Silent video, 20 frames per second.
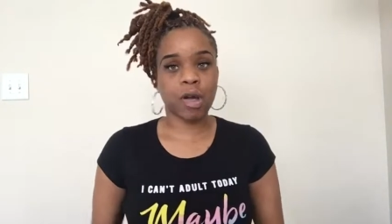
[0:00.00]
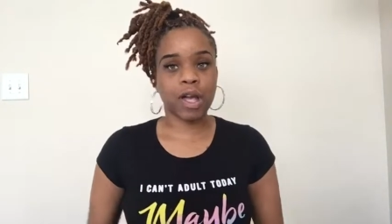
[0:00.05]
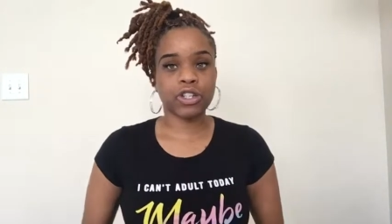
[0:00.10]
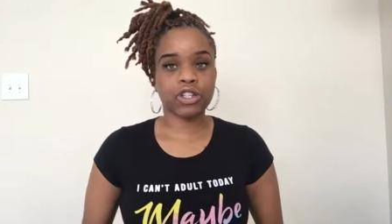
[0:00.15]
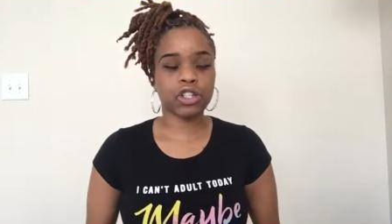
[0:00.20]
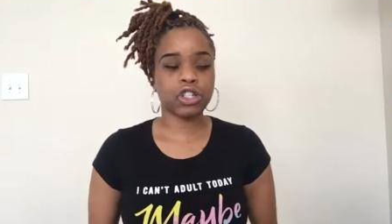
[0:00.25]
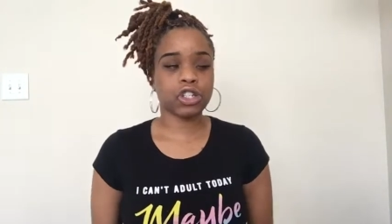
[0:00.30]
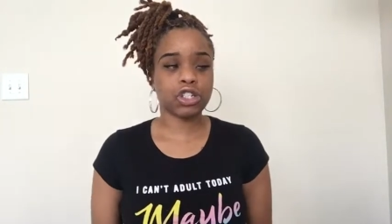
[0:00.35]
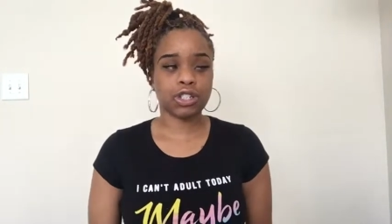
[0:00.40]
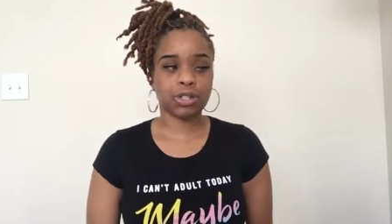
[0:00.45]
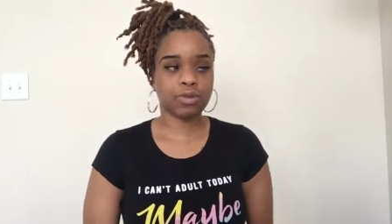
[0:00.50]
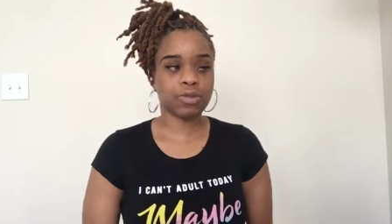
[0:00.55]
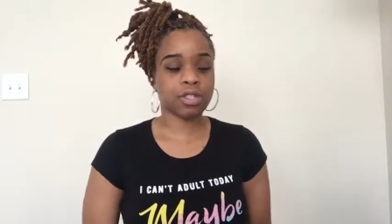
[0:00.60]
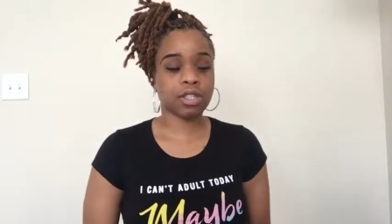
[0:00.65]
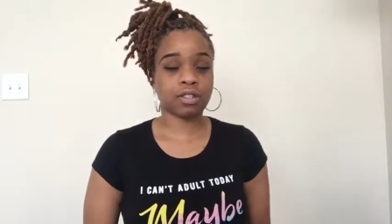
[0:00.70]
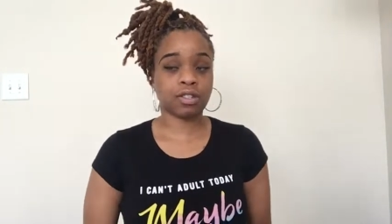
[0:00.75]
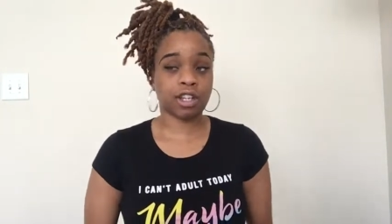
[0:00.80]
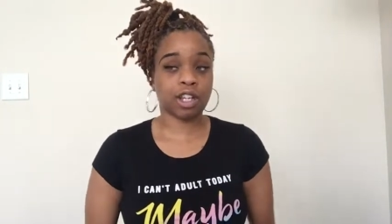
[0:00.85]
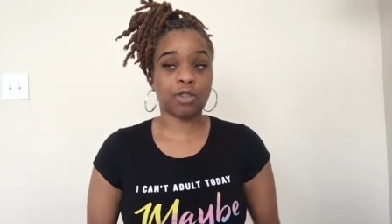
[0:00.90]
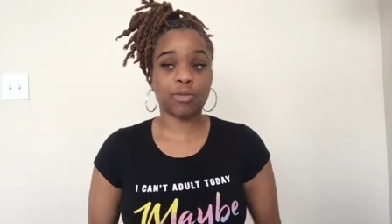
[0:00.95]
I just choose
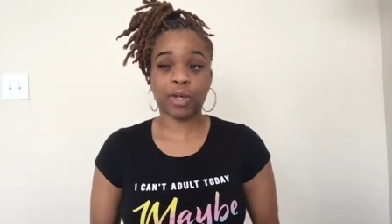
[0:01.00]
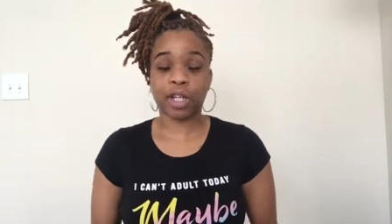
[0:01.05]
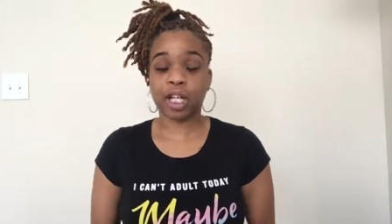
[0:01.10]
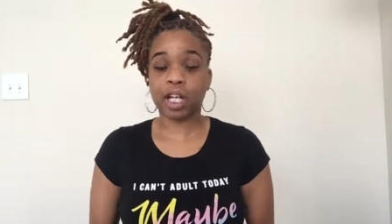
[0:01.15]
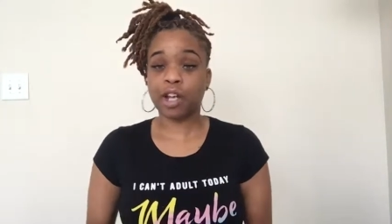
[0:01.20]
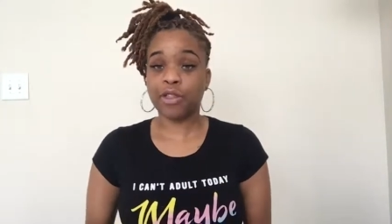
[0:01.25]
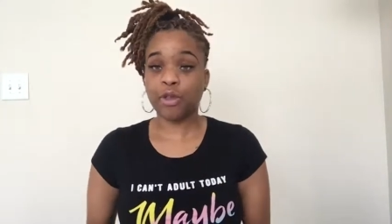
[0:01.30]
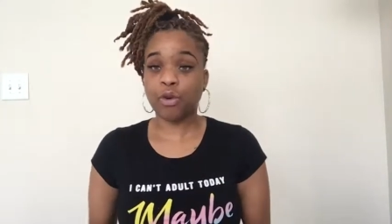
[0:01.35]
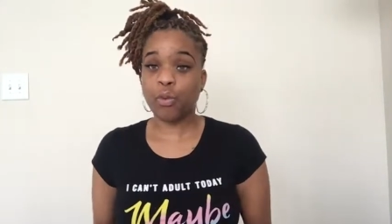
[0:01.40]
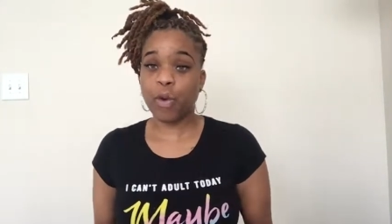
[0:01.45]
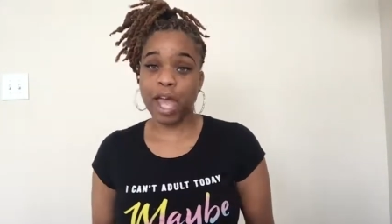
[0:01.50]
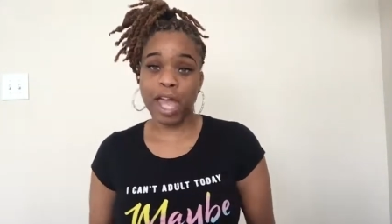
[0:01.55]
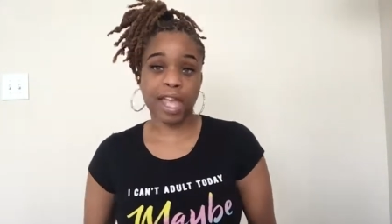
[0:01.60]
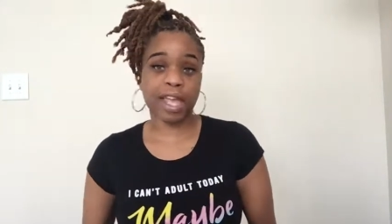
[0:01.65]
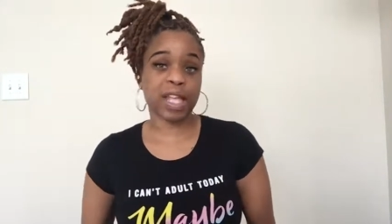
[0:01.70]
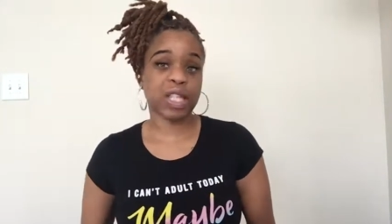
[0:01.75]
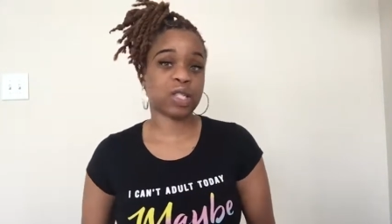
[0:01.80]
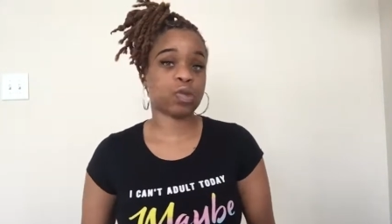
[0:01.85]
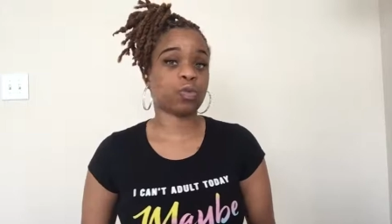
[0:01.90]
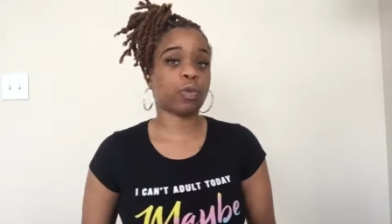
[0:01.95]
to deal with it other
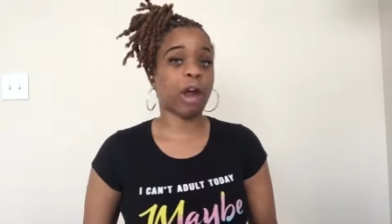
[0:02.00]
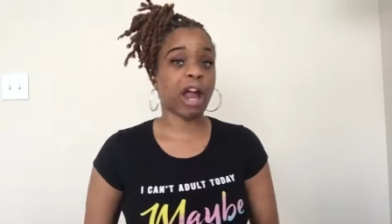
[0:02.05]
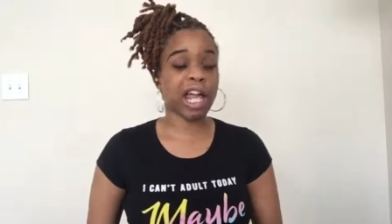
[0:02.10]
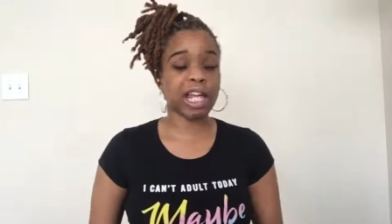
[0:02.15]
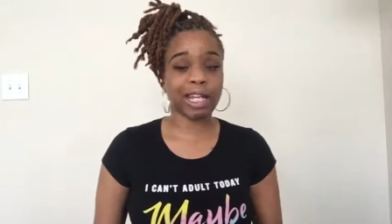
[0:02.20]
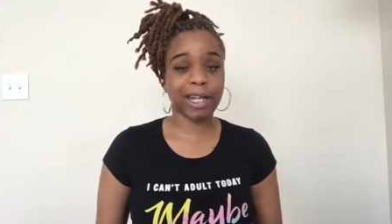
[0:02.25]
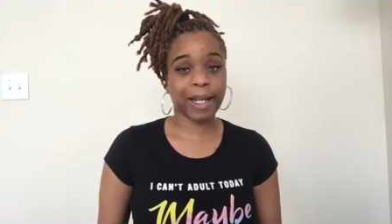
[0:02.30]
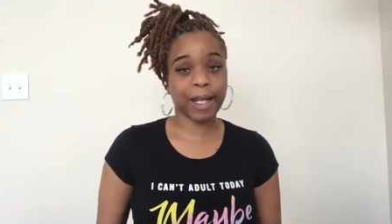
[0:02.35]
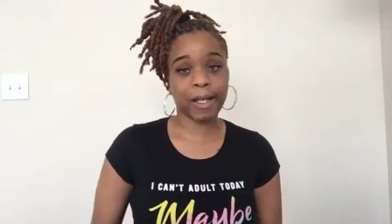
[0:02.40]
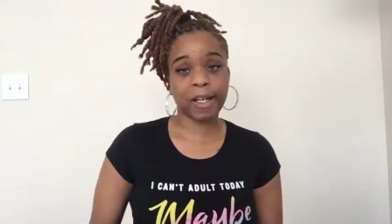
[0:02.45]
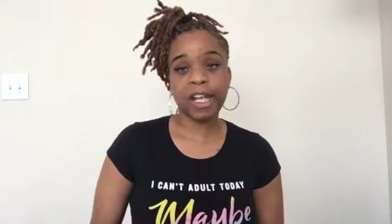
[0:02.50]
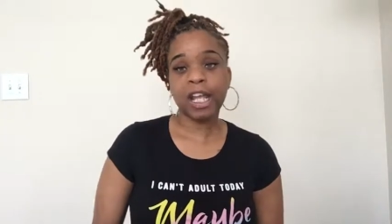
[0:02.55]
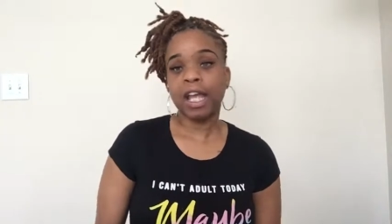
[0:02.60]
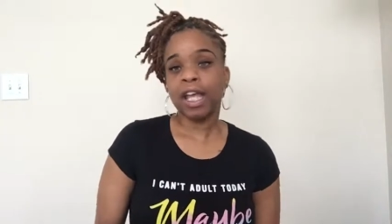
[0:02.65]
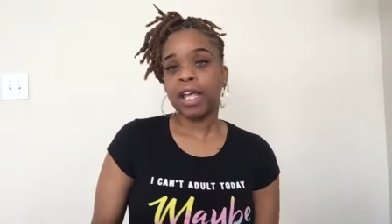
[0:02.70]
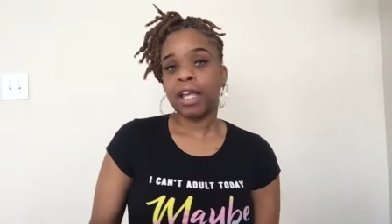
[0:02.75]
ways, writing,